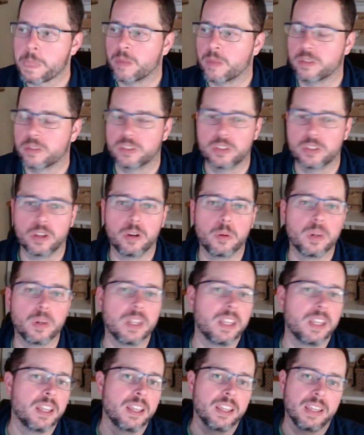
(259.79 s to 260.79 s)
So
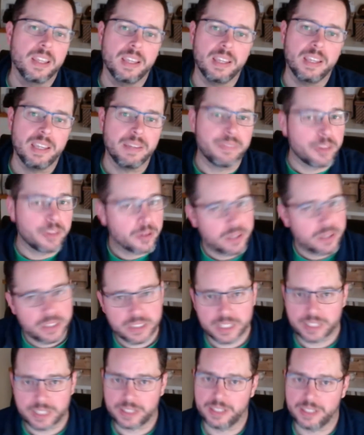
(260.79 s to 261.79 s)
if there is
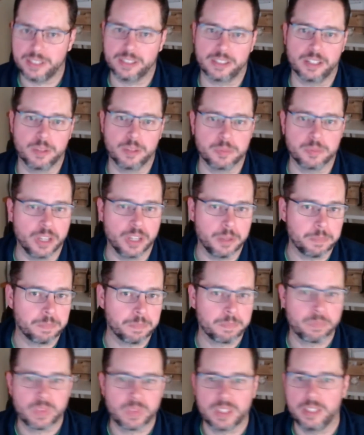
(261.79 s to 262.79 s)
anything that comes up,
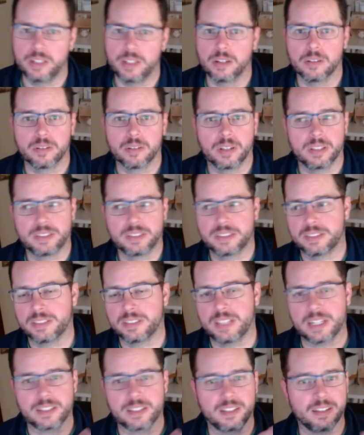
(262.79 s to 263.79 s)
a
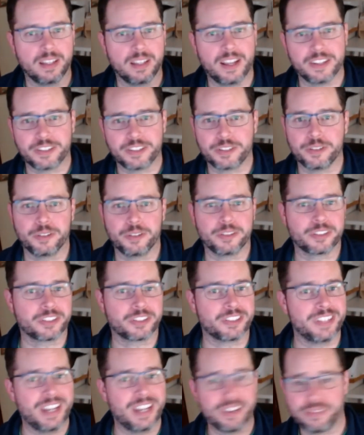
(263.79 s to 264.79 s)
technological
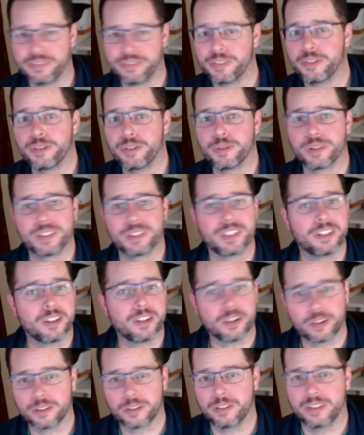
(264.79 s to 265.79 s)
snafu, a little
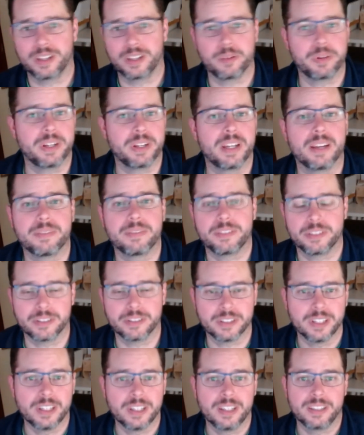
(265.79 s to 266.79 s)
hurdle that we have to
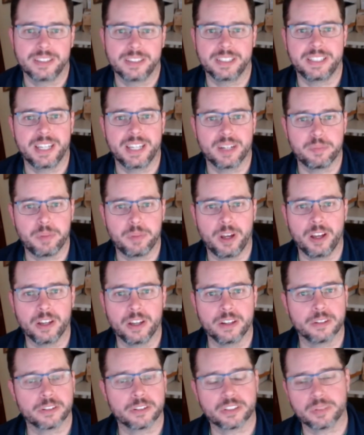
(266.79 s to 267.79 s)
get by,
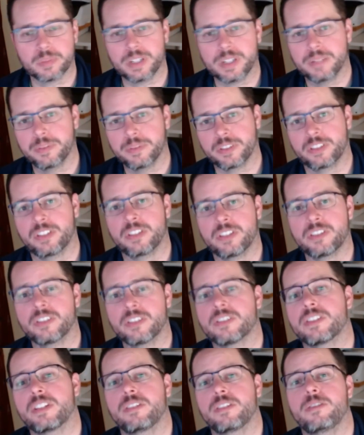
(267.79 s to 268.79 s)
or some kind of
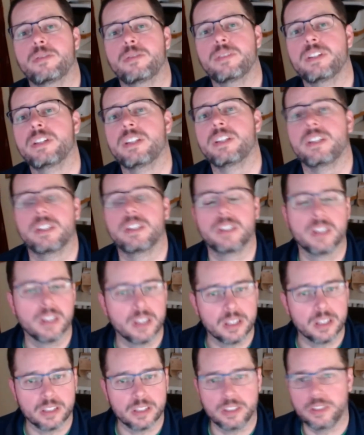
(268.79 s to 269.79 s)
assistance that you need
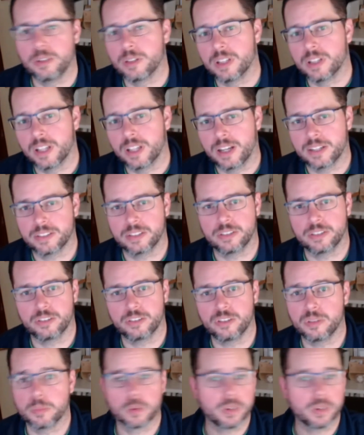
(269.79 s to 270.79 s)
utilizing
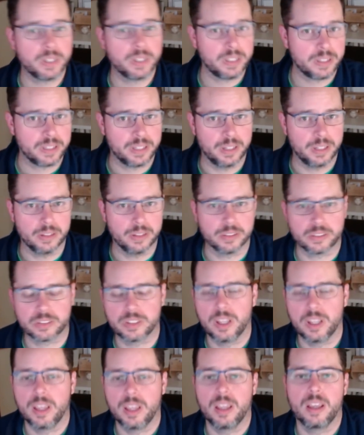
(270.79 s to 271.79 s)
Zoom or anything
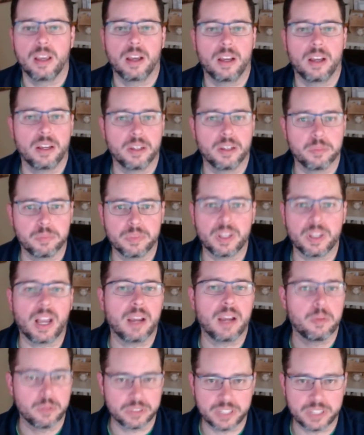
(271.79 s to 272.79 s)
else, I
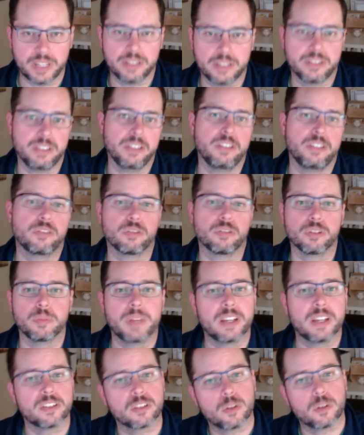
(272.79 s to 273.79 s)
will tend to each room
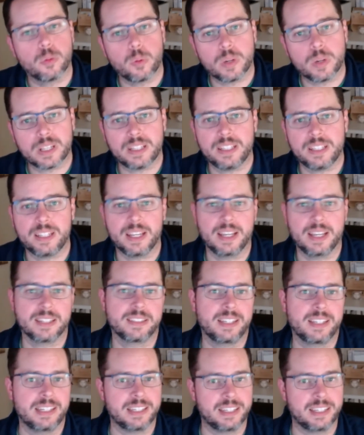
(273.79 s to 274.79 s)
as quickly as
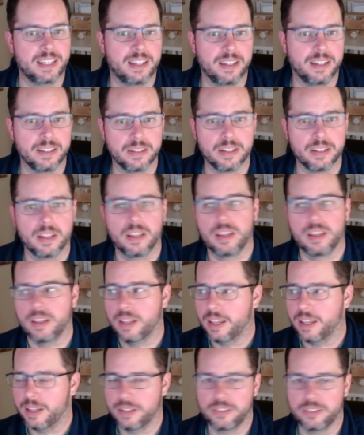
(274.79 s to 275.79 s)
I can
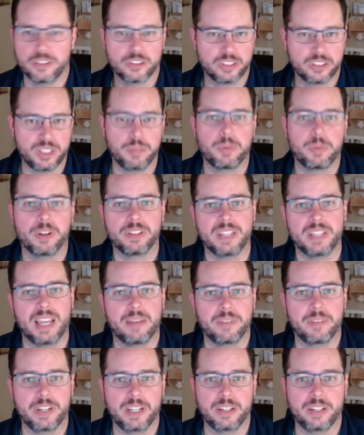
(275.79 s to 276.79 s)
and just keep on
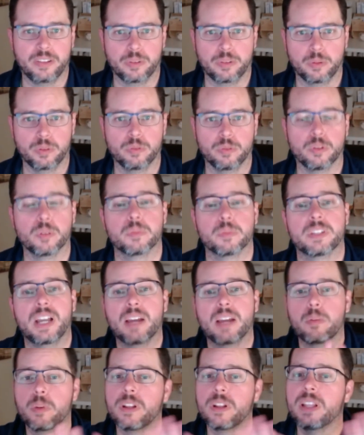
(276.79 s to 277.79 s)
navigating through the rooms. I
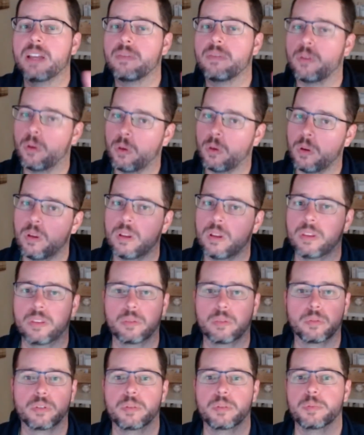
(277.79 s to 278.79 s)
will have all the
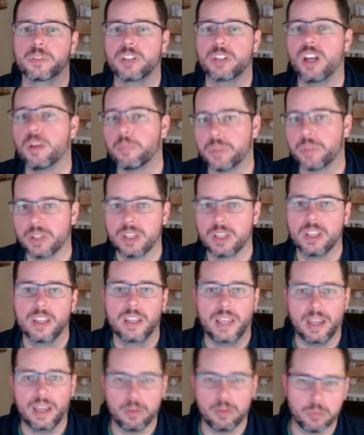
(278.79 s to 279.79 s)
rooms up
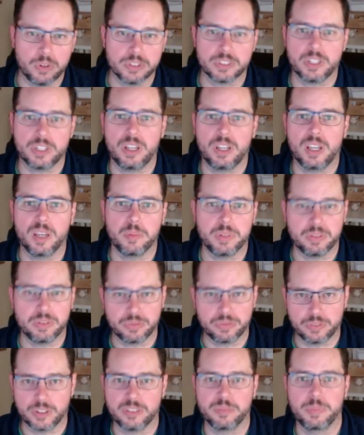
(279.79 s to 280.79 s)
at one time in
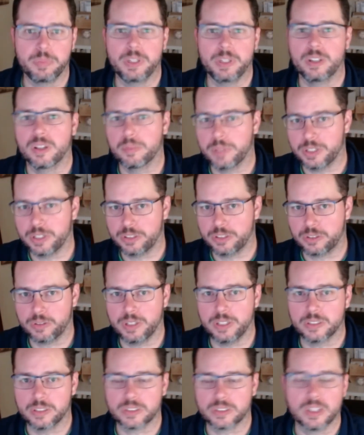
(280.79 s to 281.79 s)
front of me on my
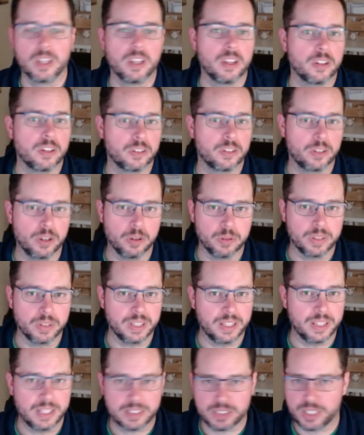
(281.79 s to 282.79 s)
screens. So
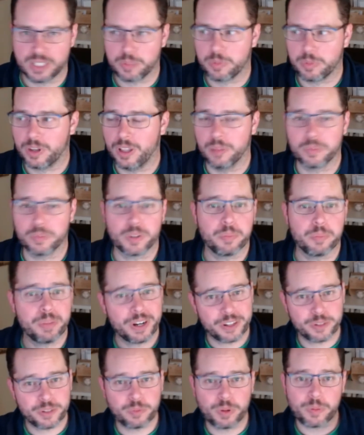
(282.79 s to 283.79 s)
that's not a problem.
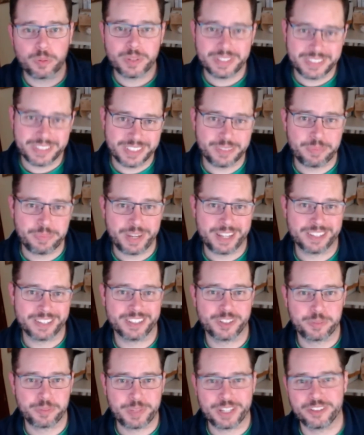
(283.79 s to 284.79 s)
Compared to what we did
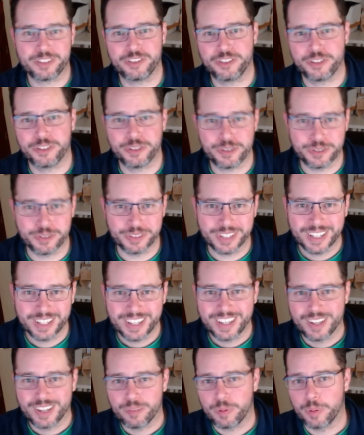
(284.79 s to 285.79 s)
this past June
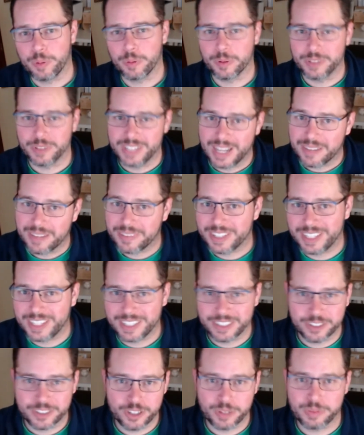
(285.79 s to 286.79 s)
when we were
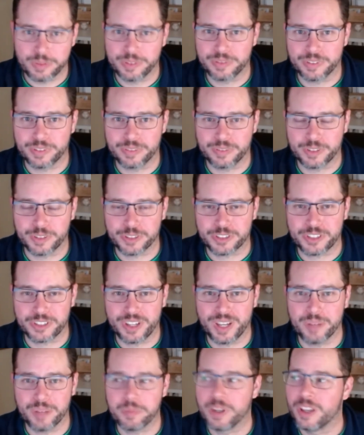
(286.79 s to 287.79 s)
navigating COVID for the first
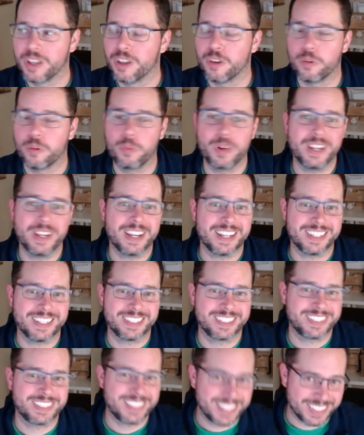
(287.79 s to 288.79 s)
time, we had
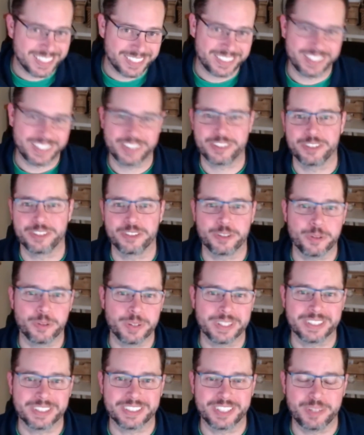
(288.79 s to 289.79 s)
6 sessions going
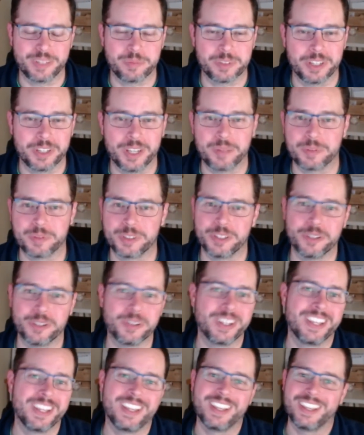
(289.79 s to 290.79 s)
at the same time. So
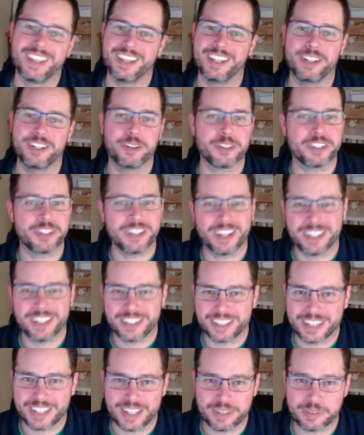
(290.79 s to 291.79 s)
an Oceania
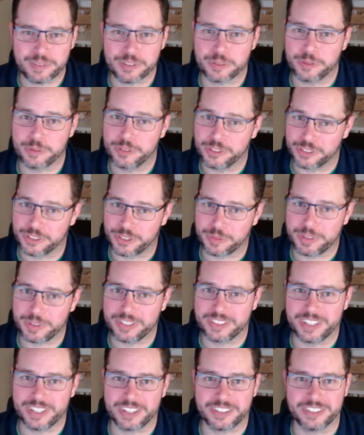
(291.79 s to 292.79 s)
conference with just 3
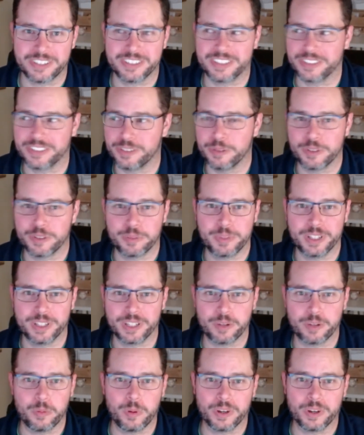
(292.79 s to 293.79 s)
sessions is going to be like
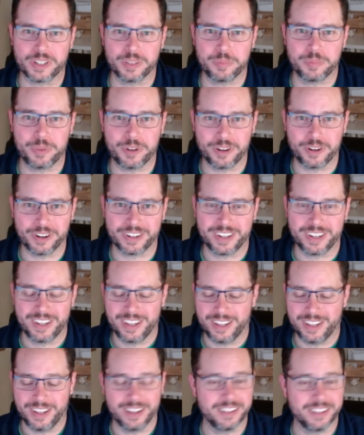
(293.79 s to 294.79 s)
a walk in the park,
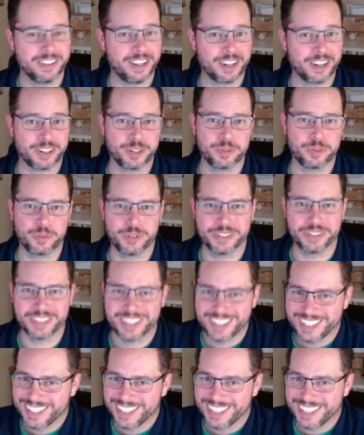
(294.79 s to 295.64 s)
knock on wood.